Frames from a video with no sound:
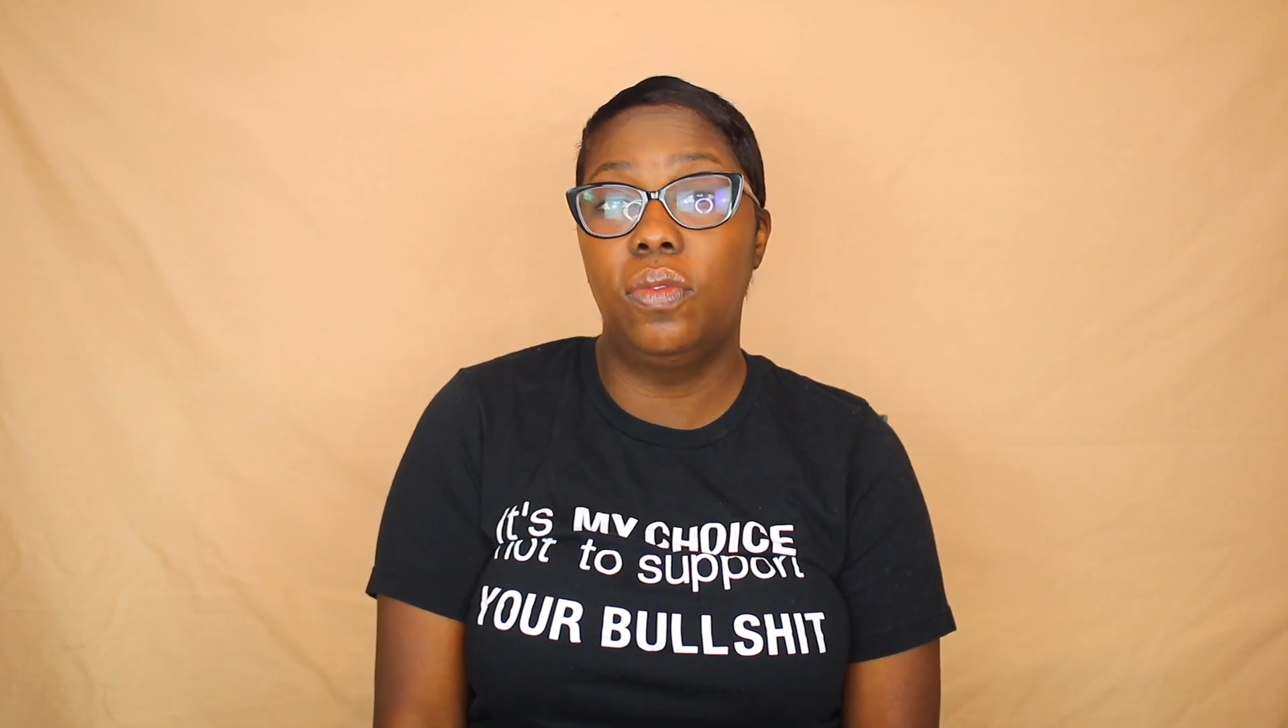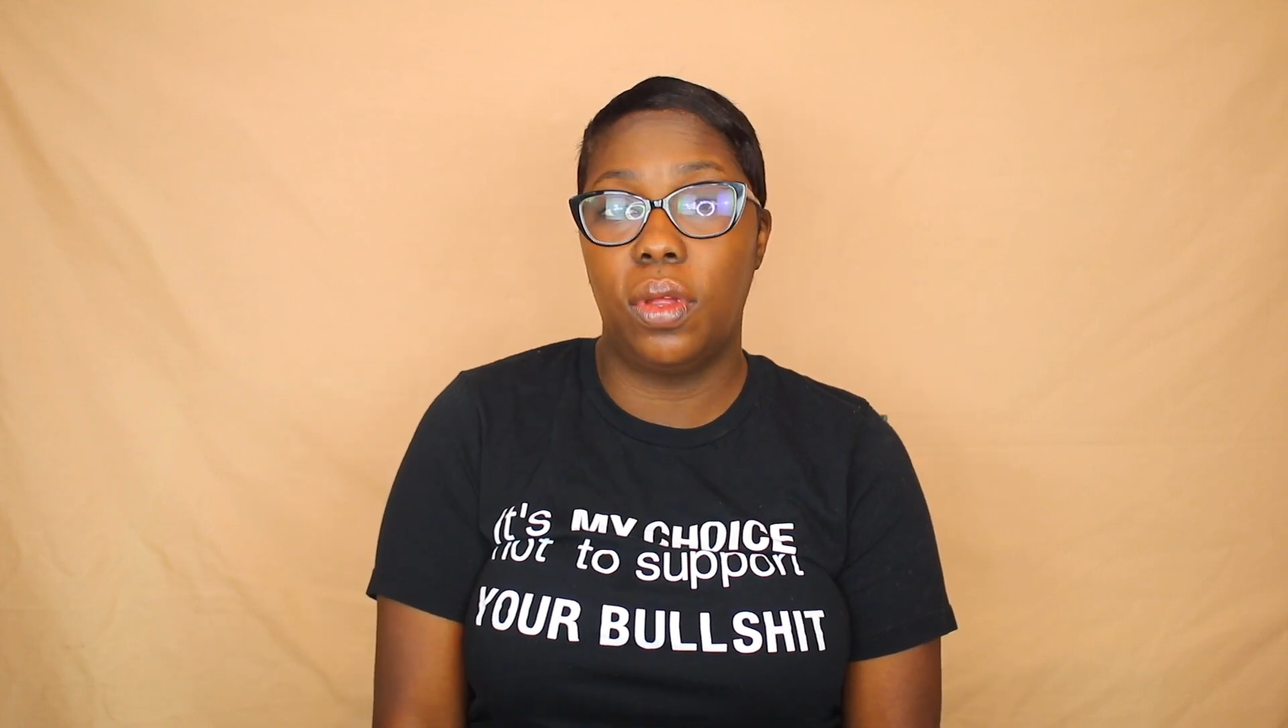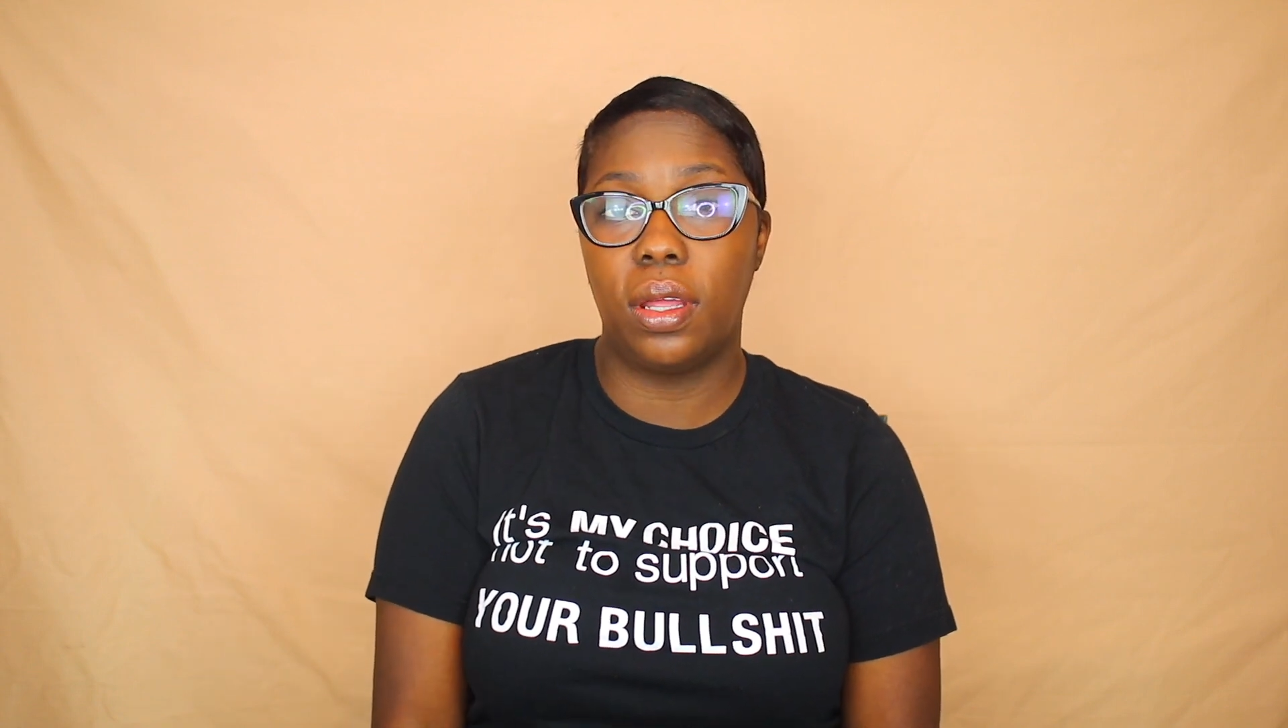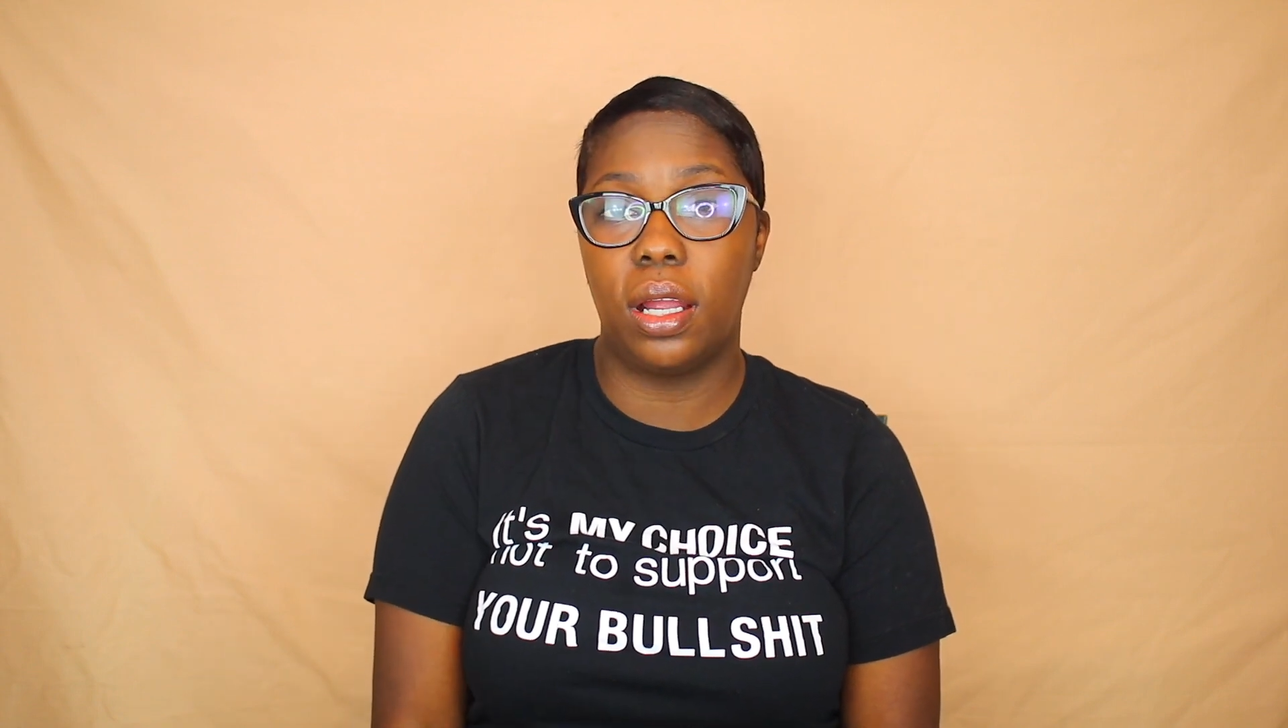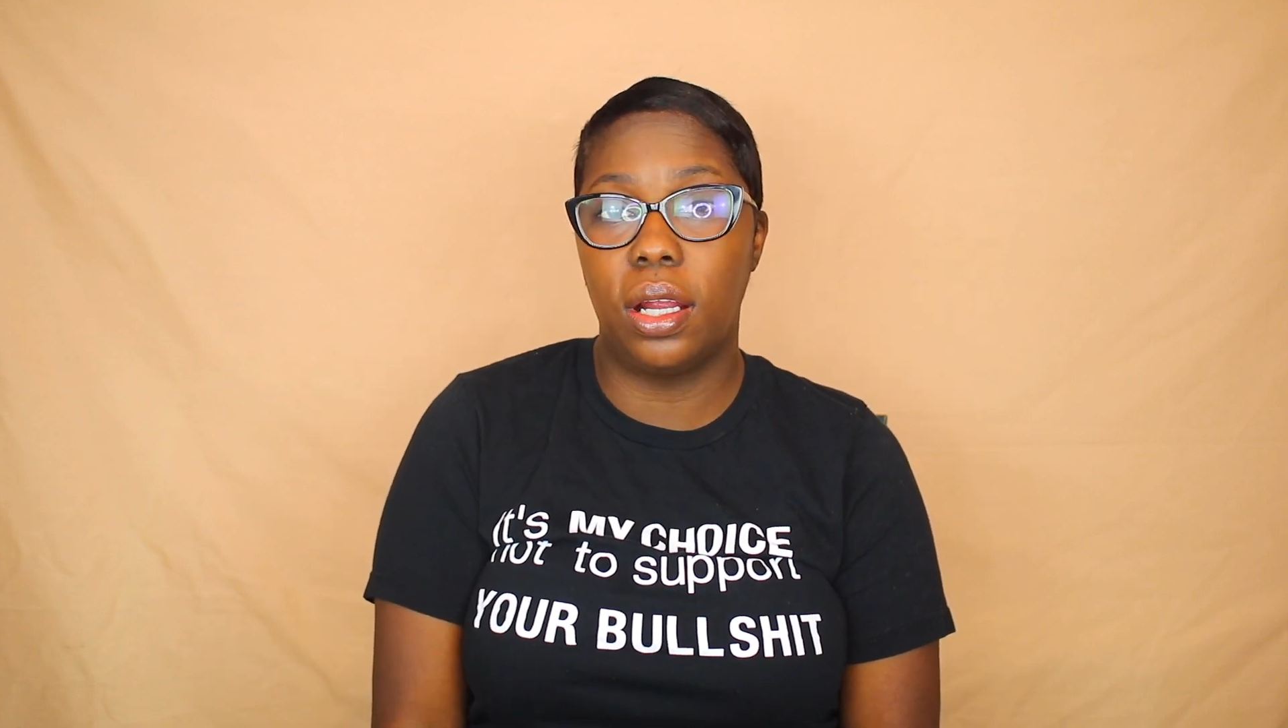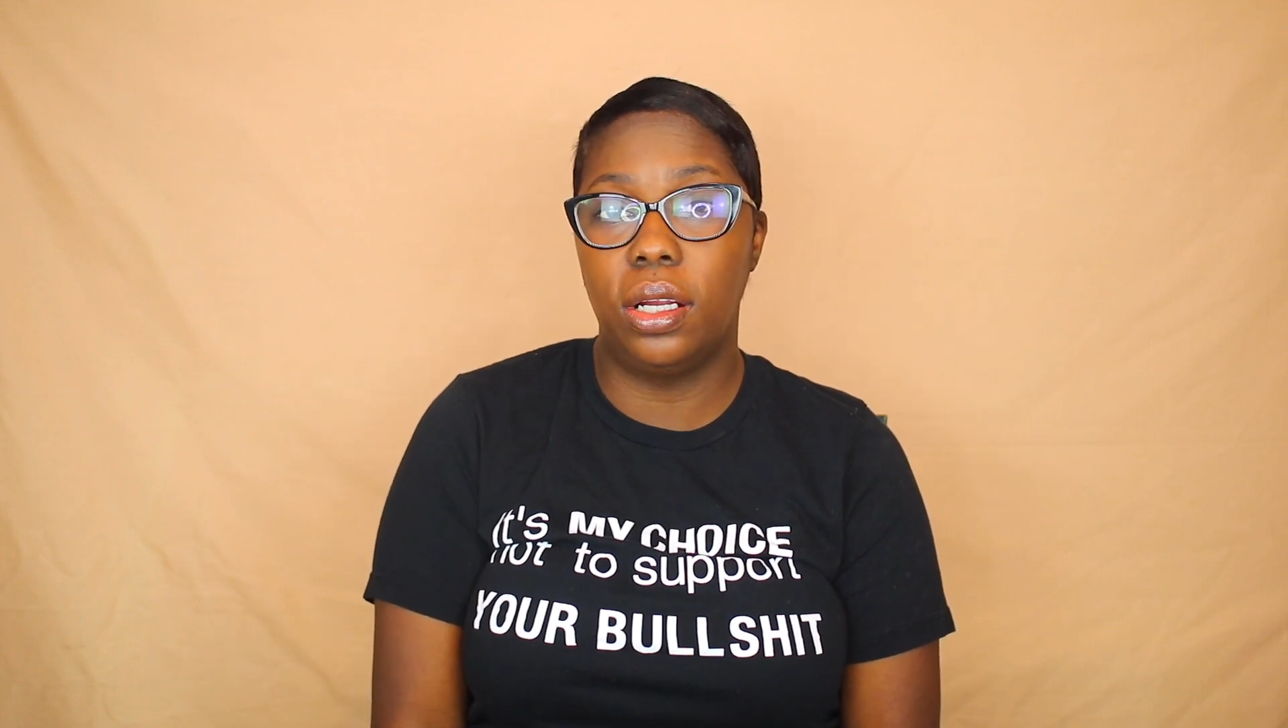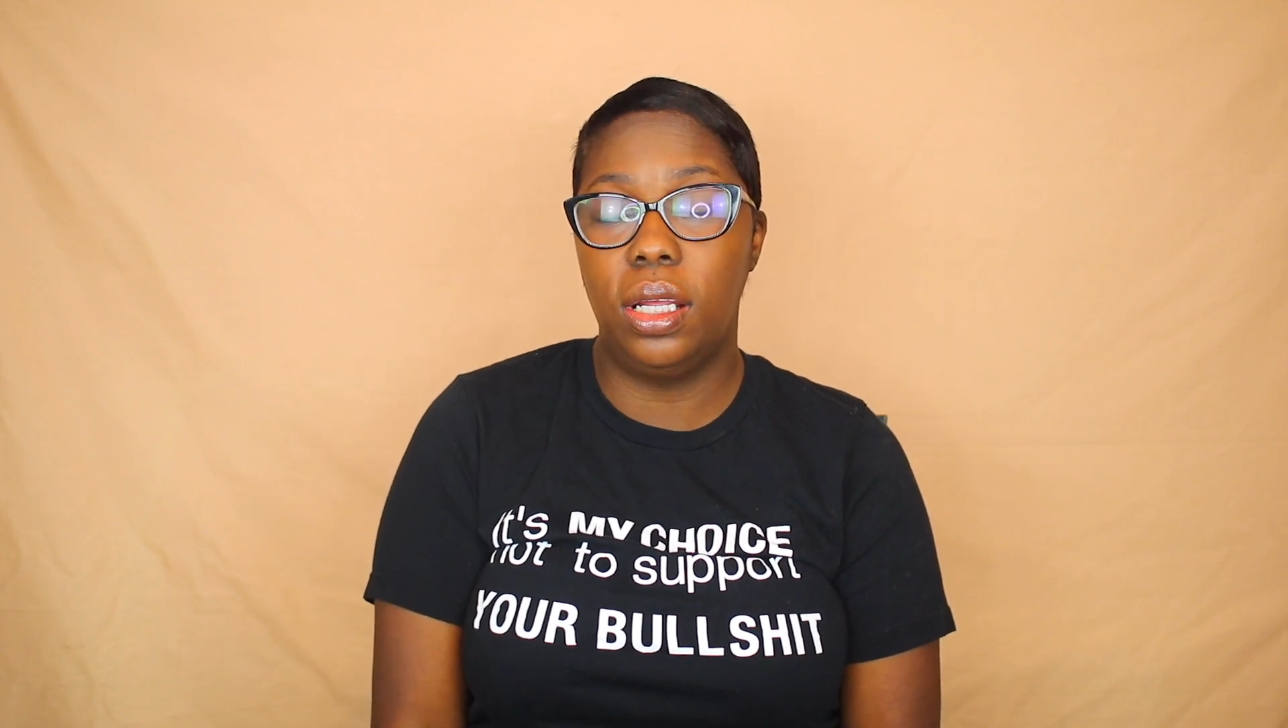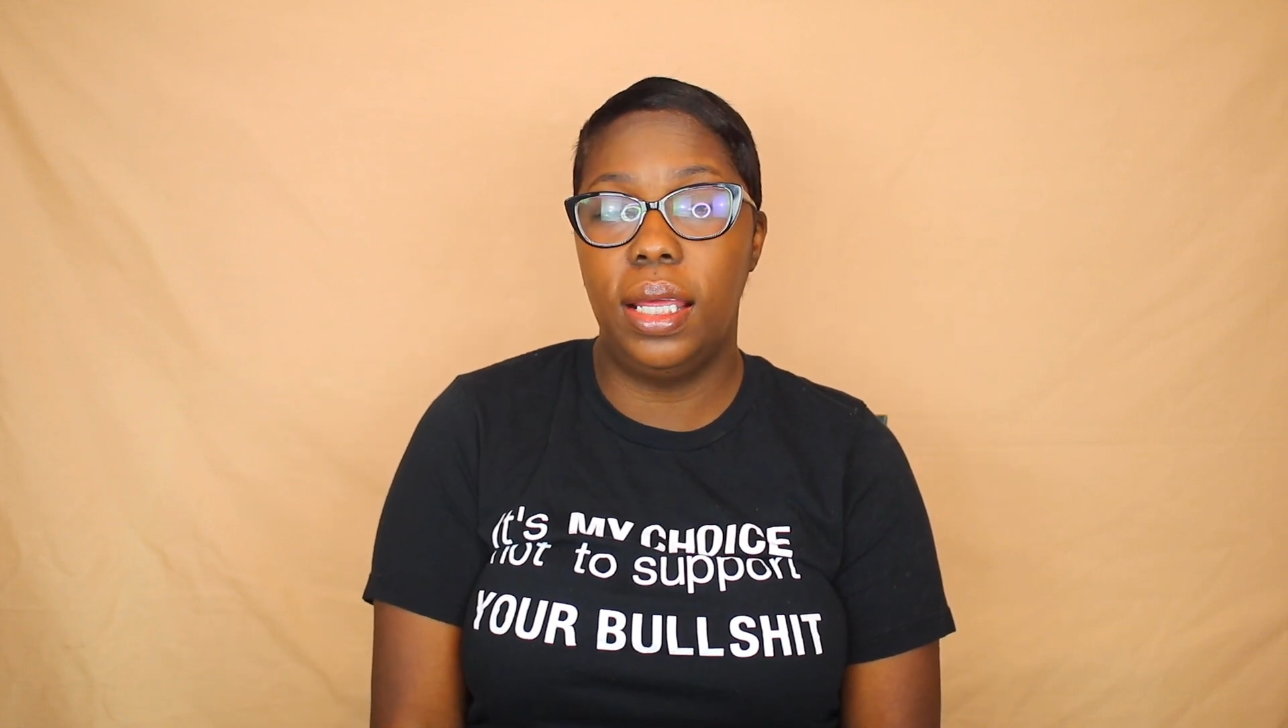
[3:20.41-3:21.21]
with her?